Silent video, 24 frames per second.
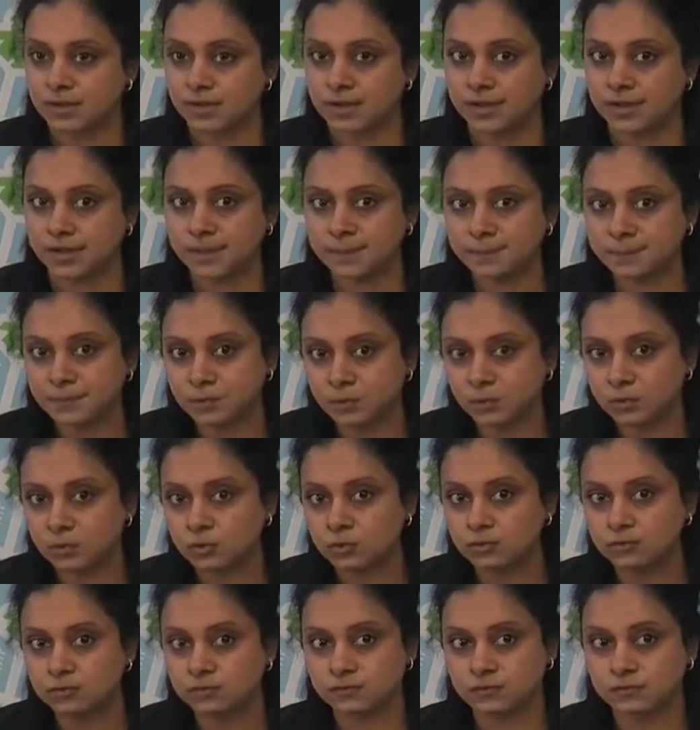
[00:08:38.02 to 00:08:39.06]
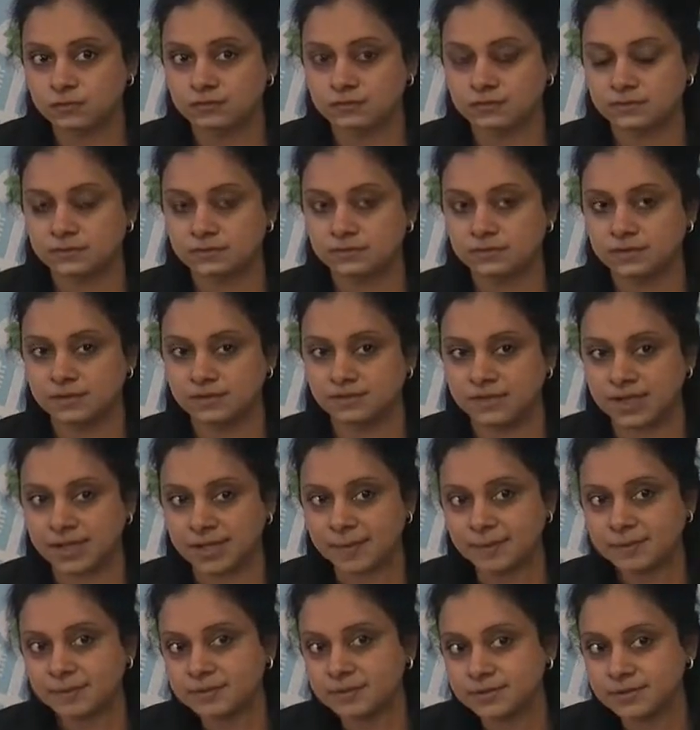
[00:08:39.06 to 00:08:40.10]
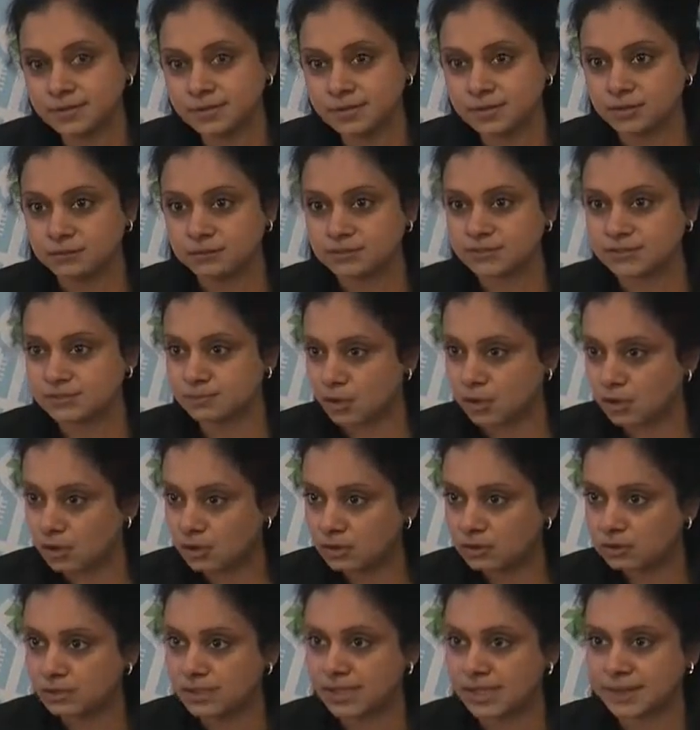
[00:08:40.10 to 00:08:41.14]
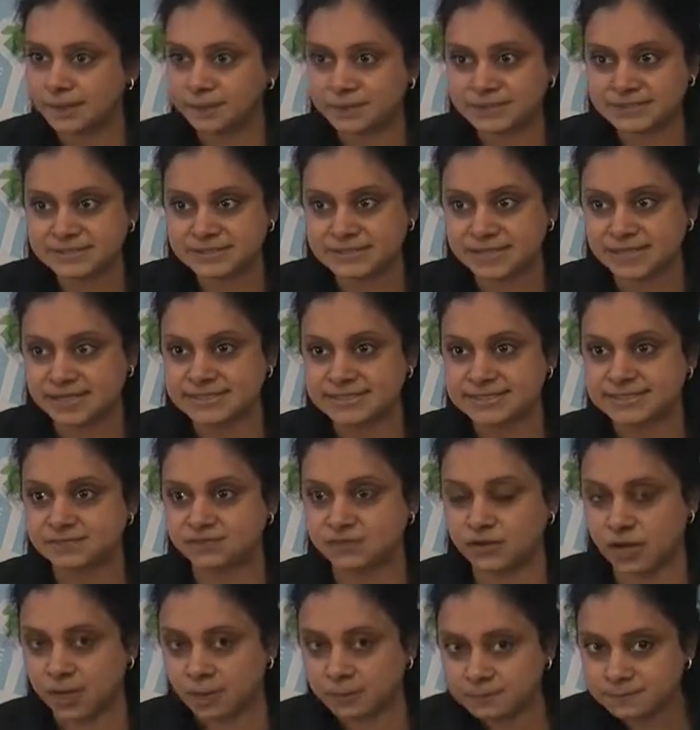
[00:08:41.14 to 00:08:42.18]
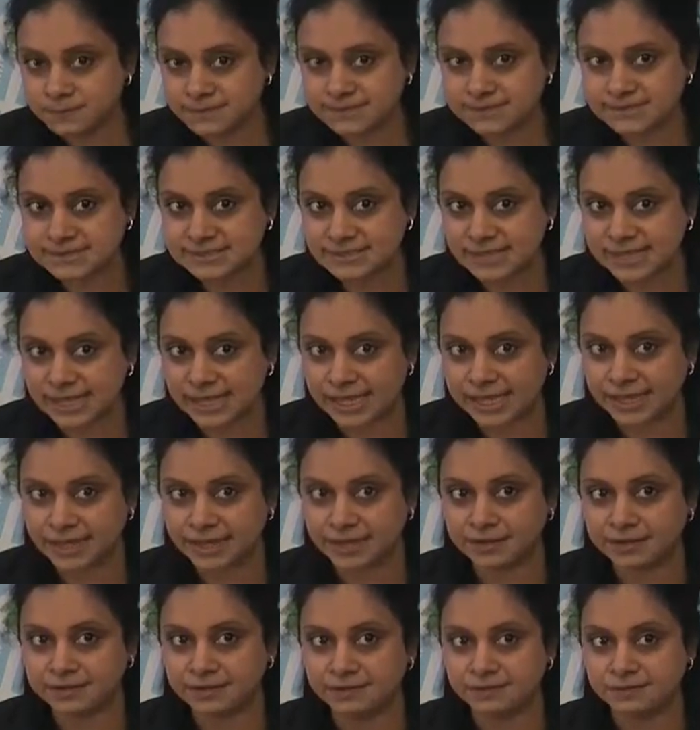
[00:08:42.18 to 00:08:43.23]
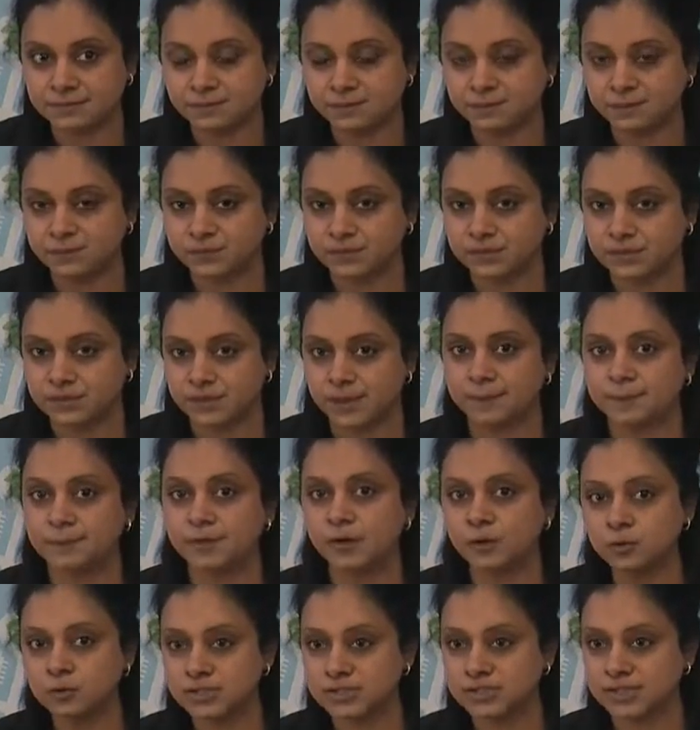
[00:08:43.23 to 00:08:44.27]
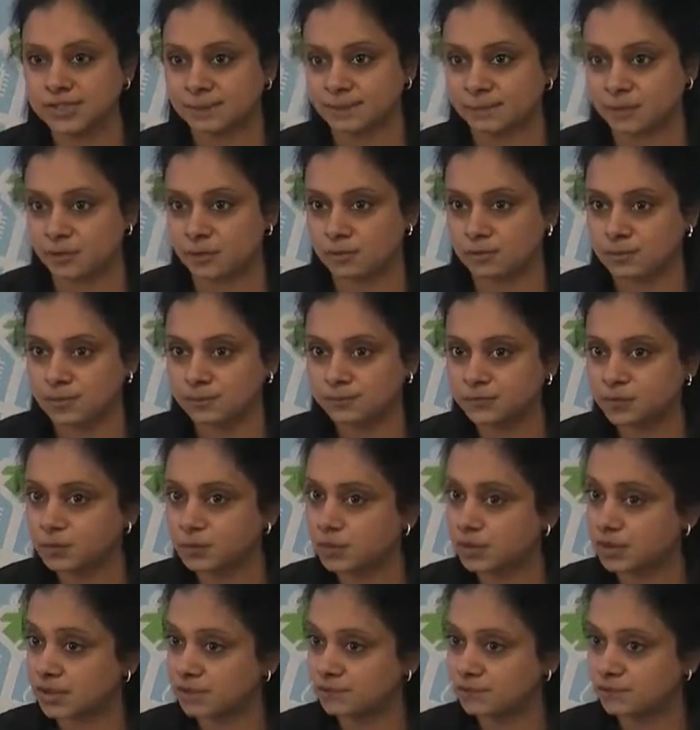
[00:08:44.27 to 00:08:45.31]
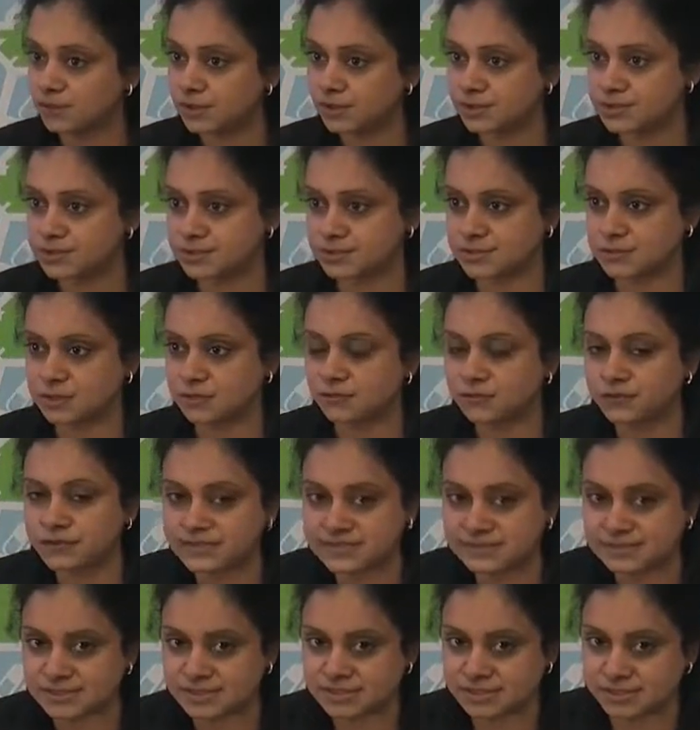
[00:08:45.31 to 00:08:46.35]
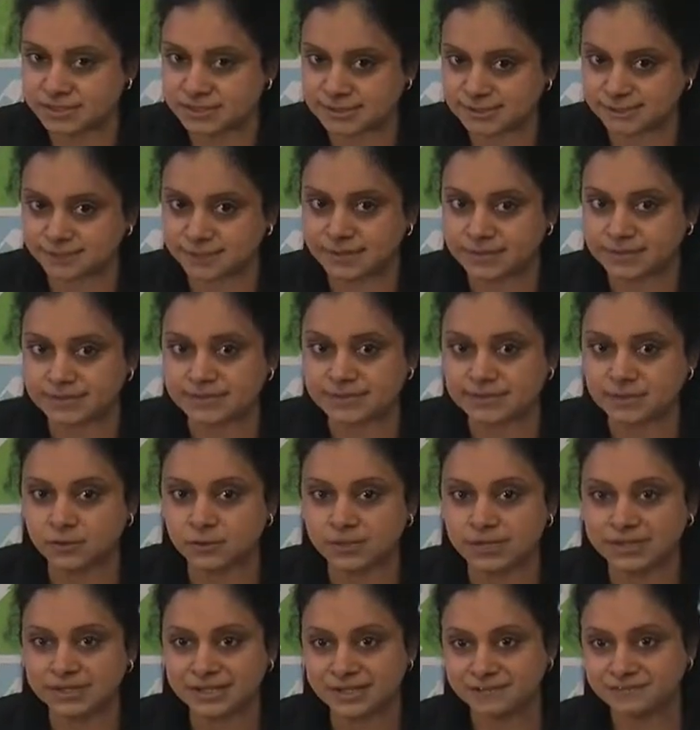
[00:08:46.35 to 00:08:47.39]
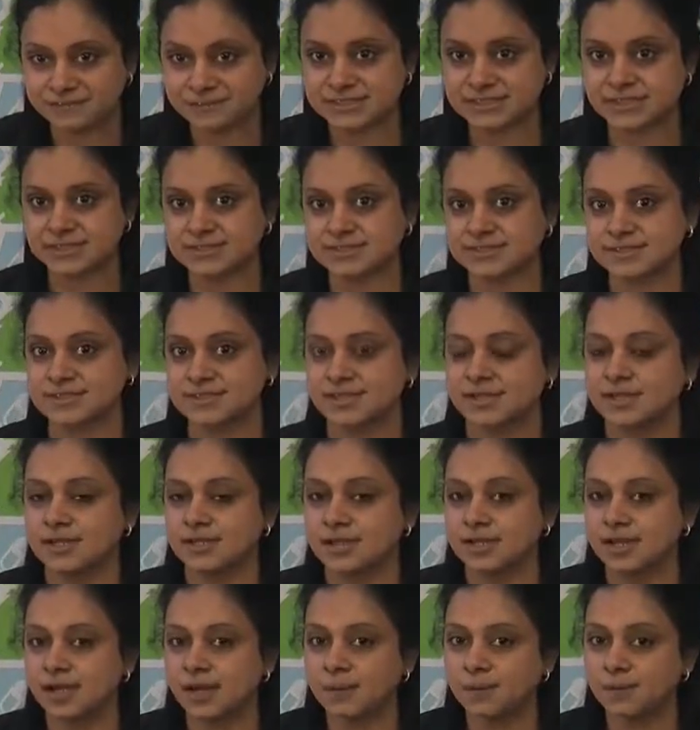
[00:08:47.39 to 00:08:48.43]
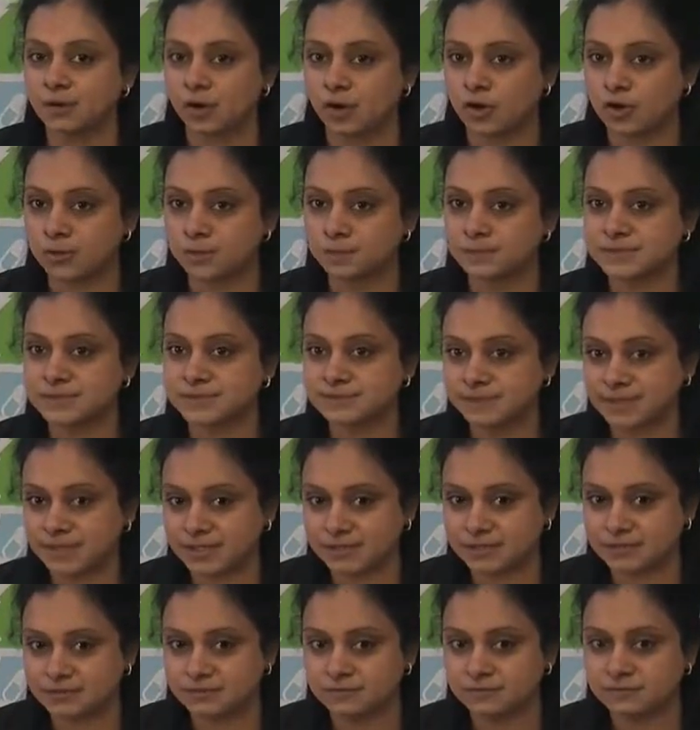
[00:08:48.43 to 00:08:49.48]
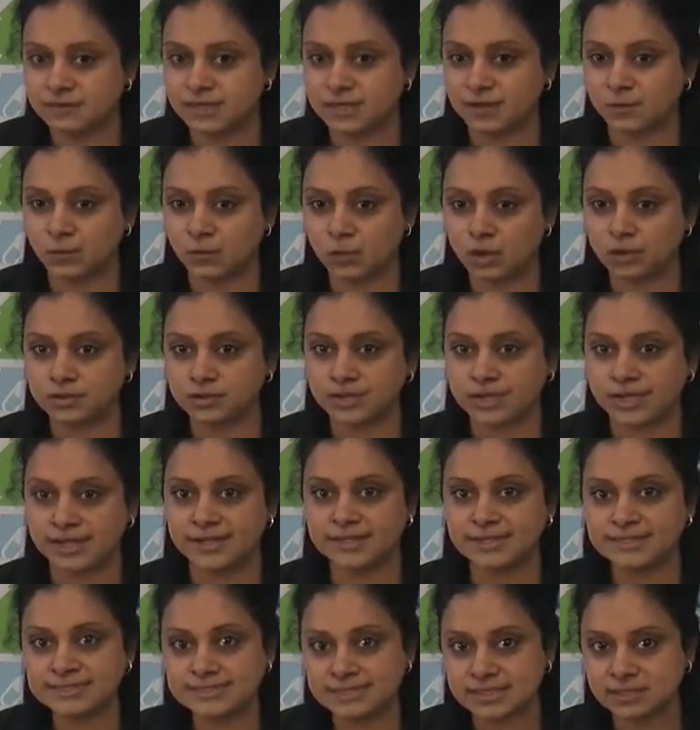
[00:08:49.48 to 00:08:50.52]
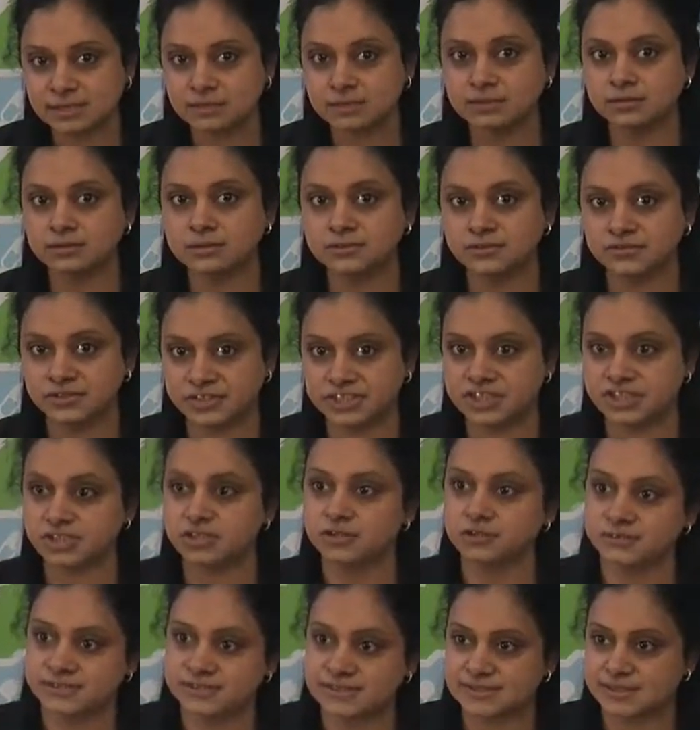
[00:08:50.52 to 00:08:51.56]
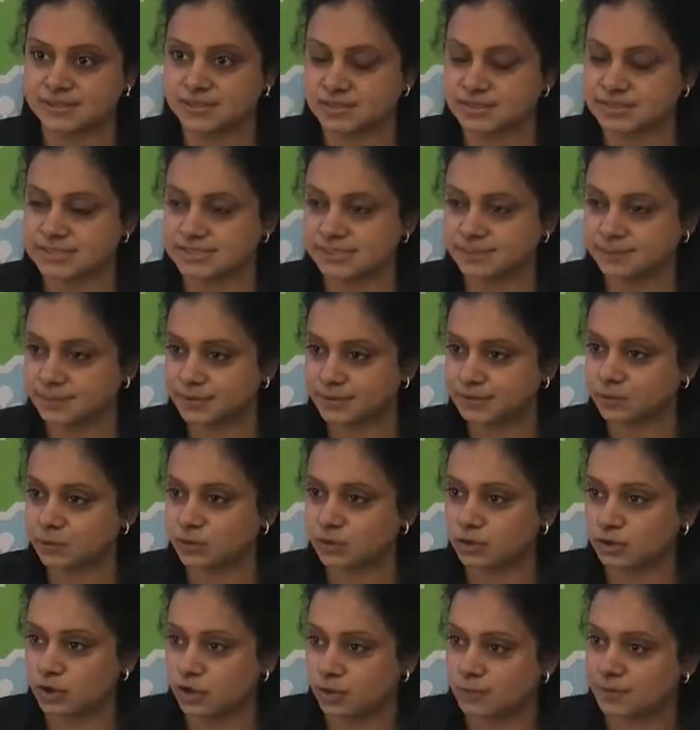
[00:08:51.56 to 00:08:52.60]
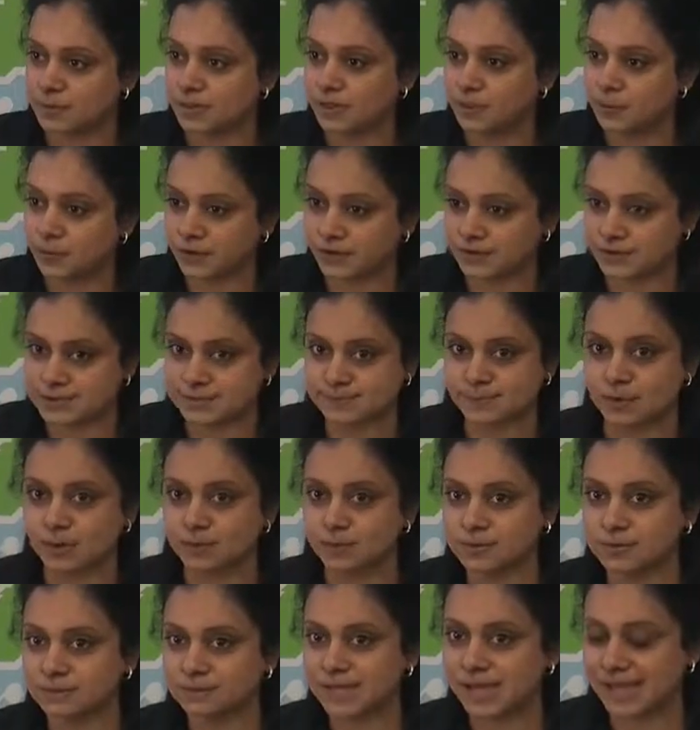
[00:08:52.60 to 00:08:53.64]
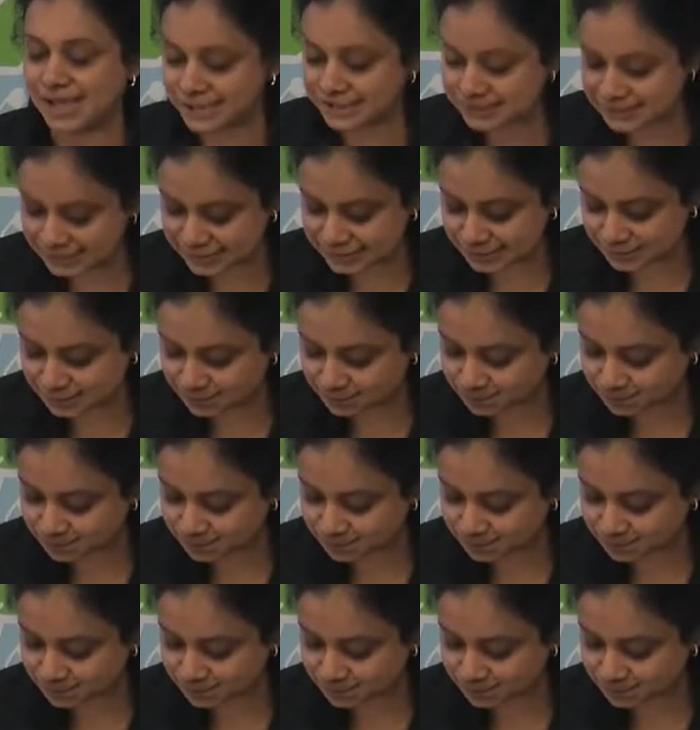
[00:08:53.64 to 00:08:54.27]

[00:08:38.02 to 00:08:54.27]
improve the viability of small and mid-sized farms and approach that problem through a convergence of research disciplines. So that gives us a broader perspective than what any single traditional research discipline would normally look at this problem as.